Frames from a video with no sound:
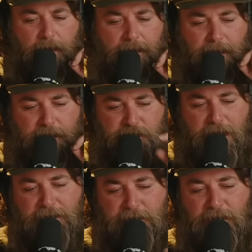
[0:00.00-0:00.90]
Kelly
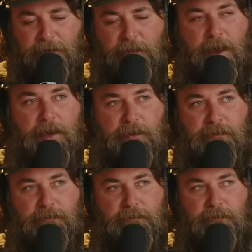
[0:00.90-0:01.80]
Jackson telling me about it.
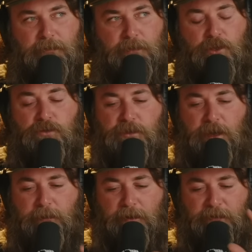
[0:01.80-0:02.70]
You used to
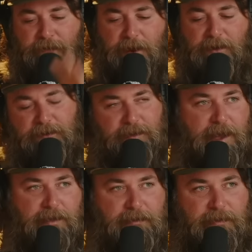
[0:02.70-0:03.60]
not be able to find these
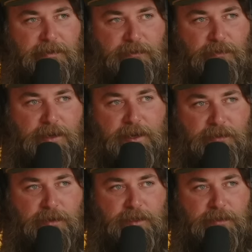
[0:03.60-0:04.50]
guys. These are 1 in 8
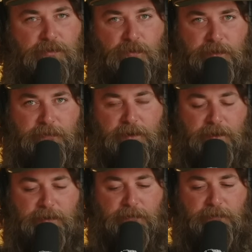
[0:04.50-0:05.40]
twists, 20 to
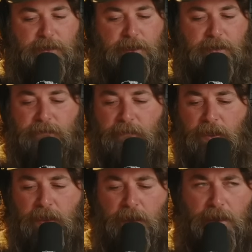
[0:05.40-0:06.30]
50s from Tika.
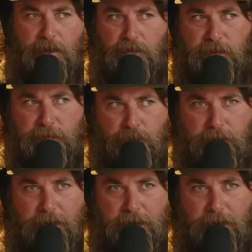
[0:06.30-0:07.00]
There was a pretty